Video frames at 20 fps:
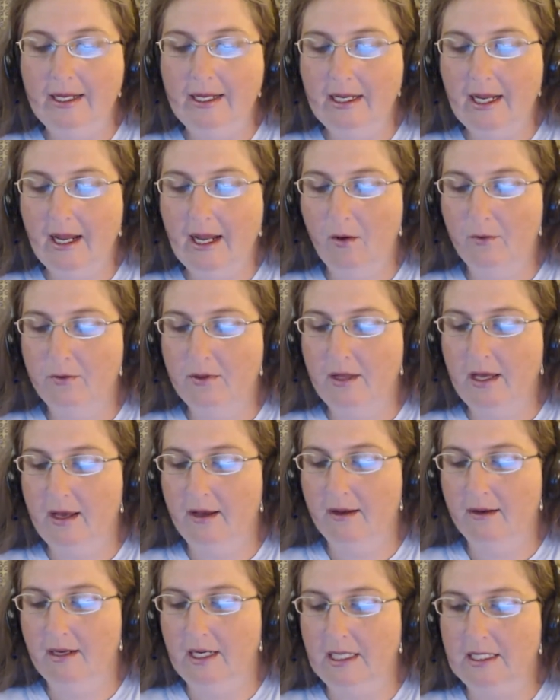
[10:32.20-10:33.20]
and now
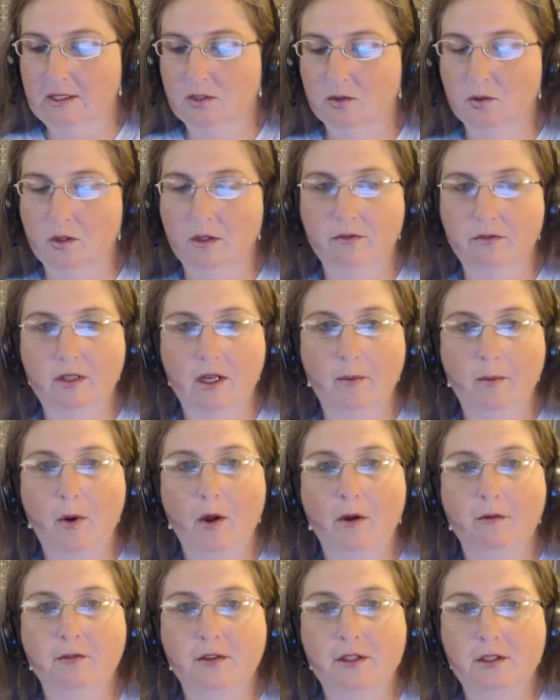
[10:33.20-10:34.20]
that has sort of come
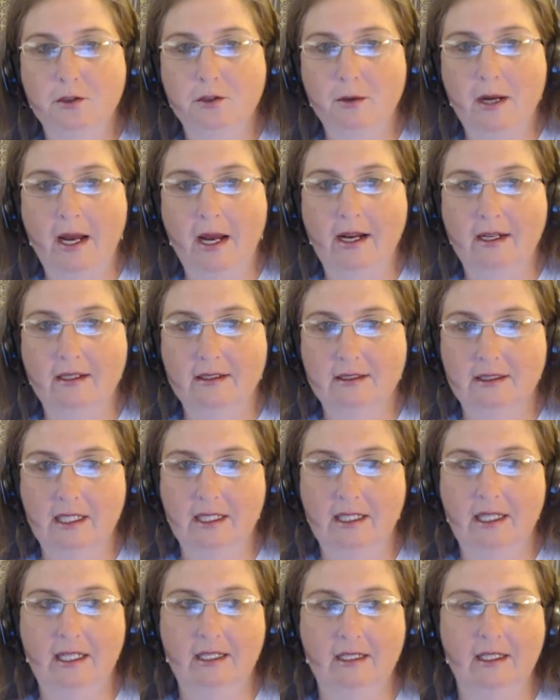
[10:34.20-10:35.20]
off the tracks,
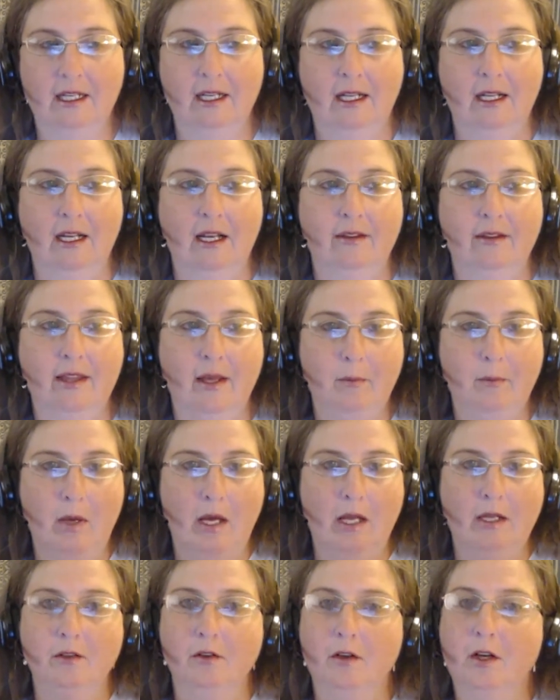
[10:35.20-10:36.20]
and that
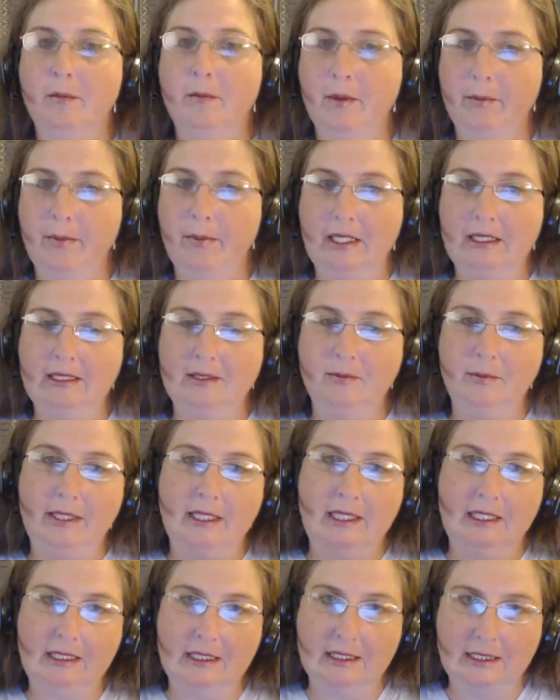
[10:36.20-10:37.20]
bond or commitment is
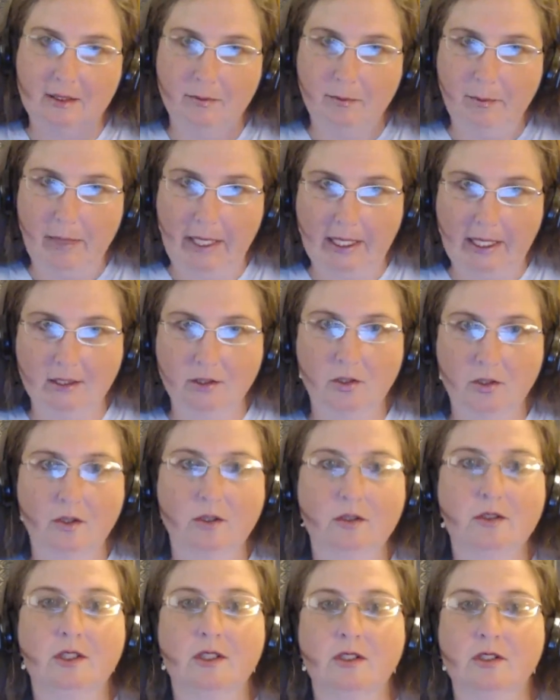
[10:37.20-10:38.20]
being
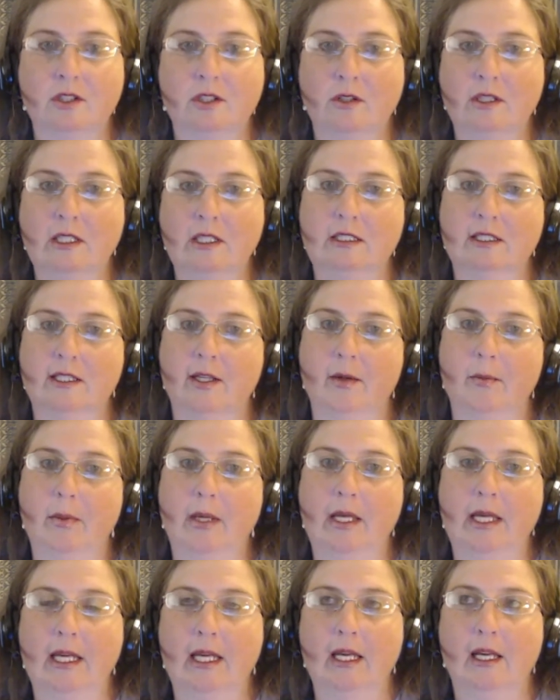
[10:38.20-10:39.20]
dismantled. So this could
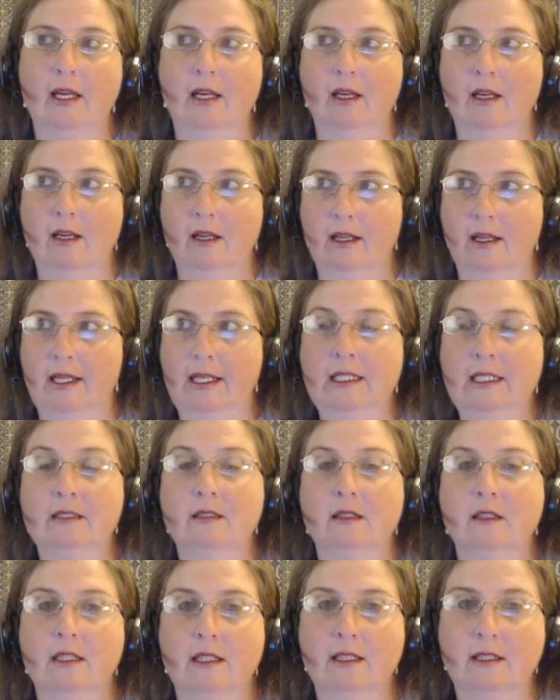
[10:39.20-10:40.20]
be
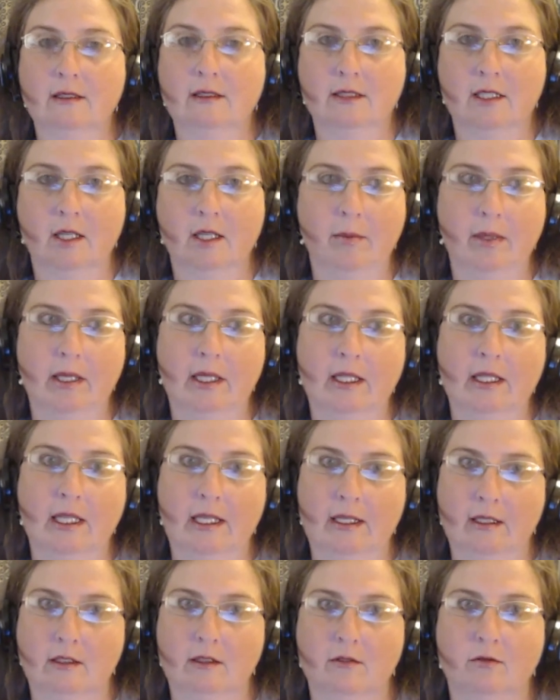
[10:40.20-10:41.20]
easily, this could be
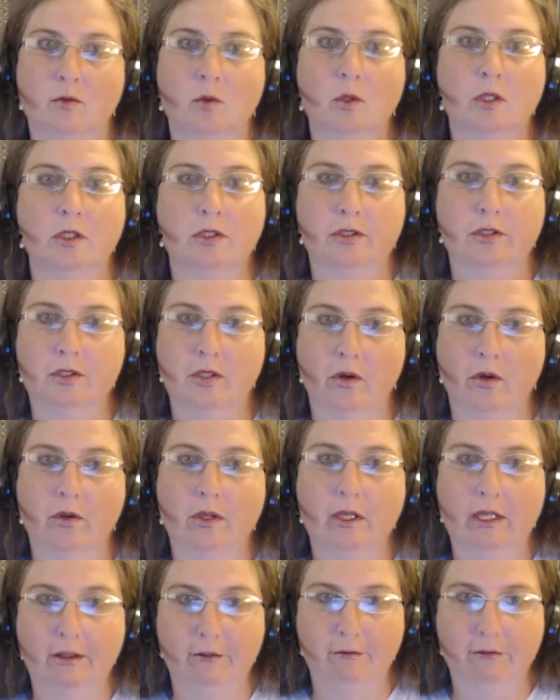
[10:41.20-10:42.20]
like a divorce,
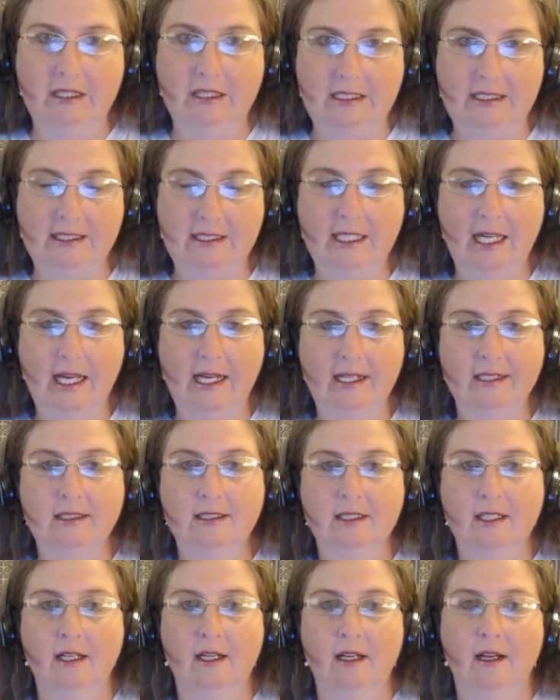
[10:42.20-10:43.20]
totally fits
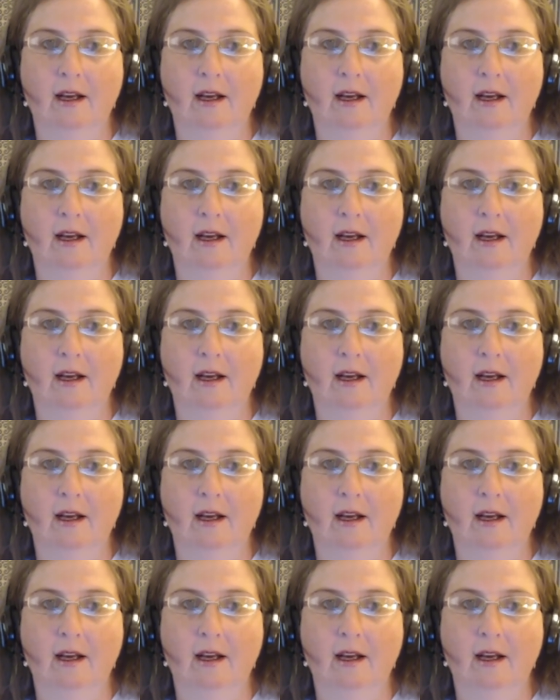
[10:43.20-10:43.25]
that.